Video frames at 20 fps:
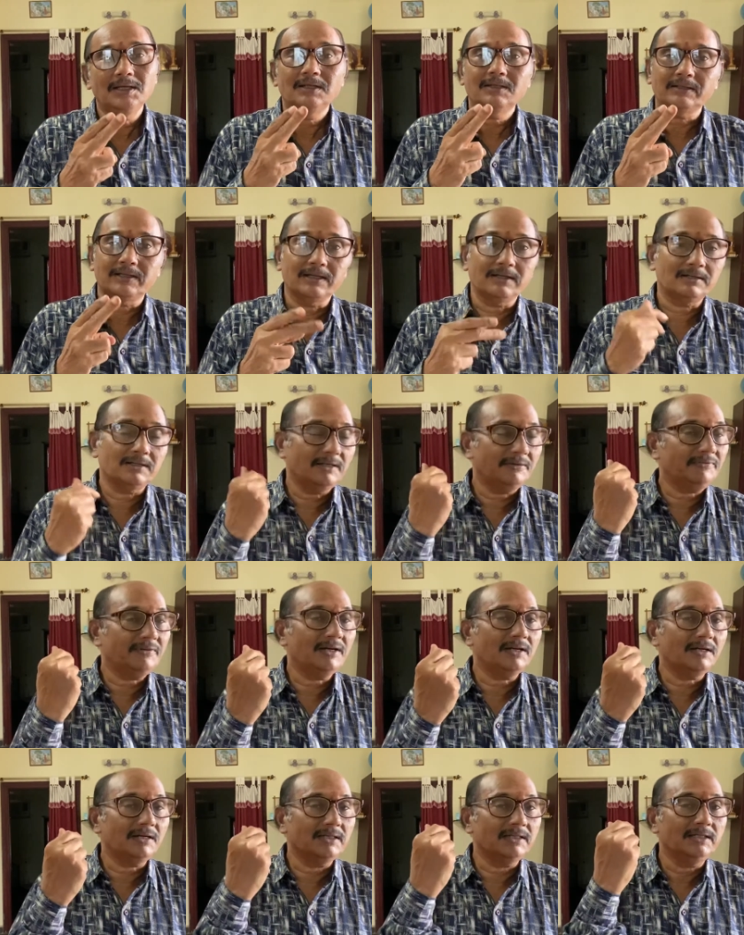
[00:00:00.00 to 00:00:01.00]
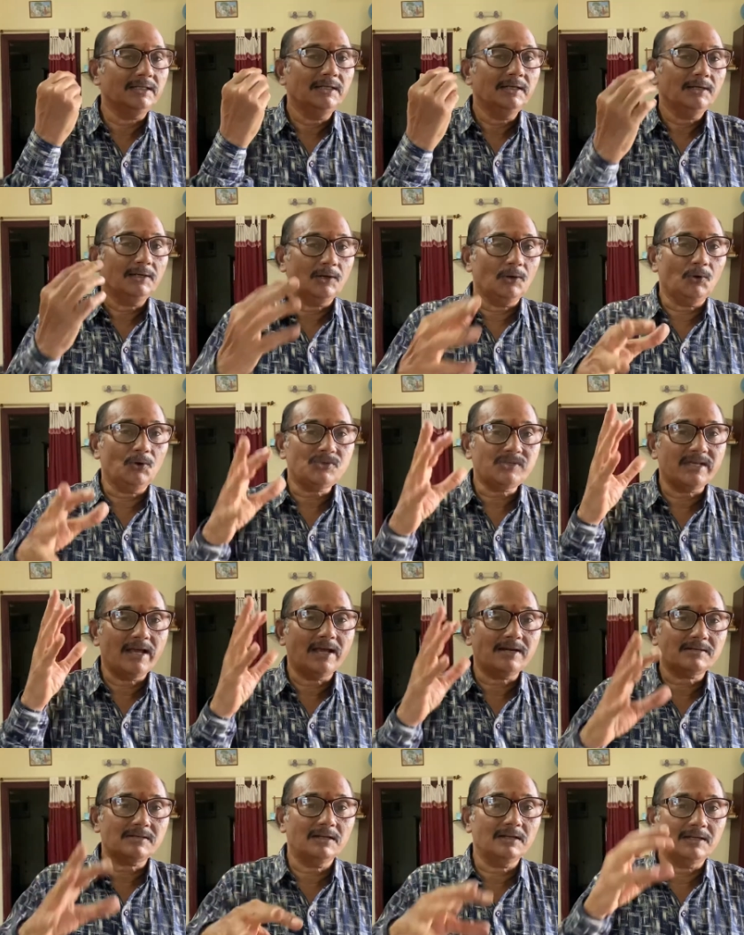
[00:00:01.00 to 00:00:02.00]
then definitely no
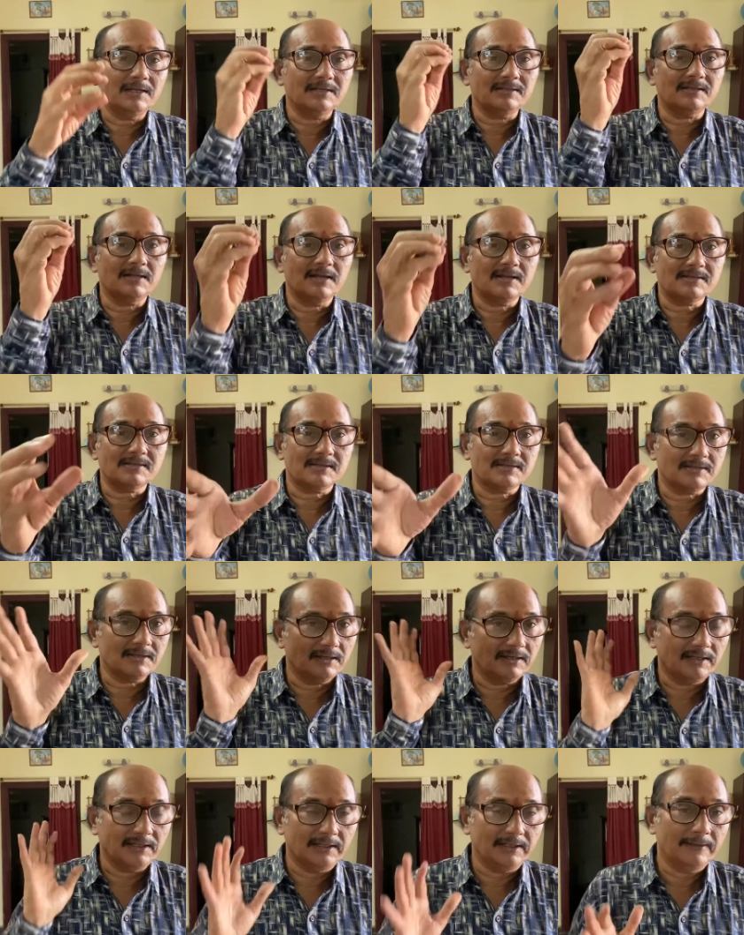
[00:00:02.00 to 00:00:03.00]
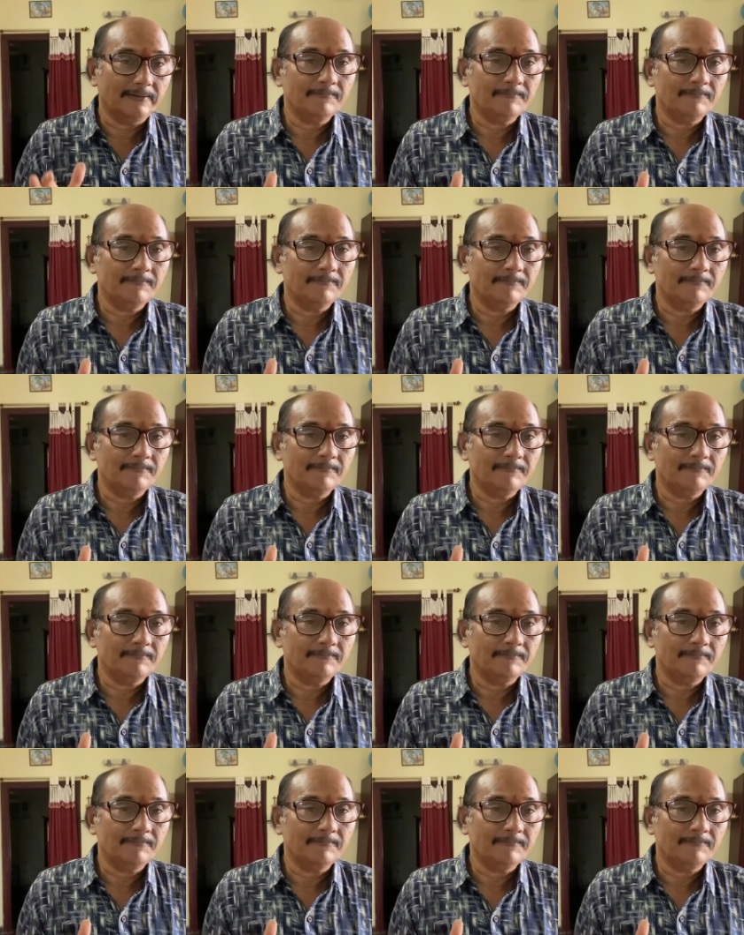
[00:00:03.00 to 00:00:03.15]
sanction is necessary.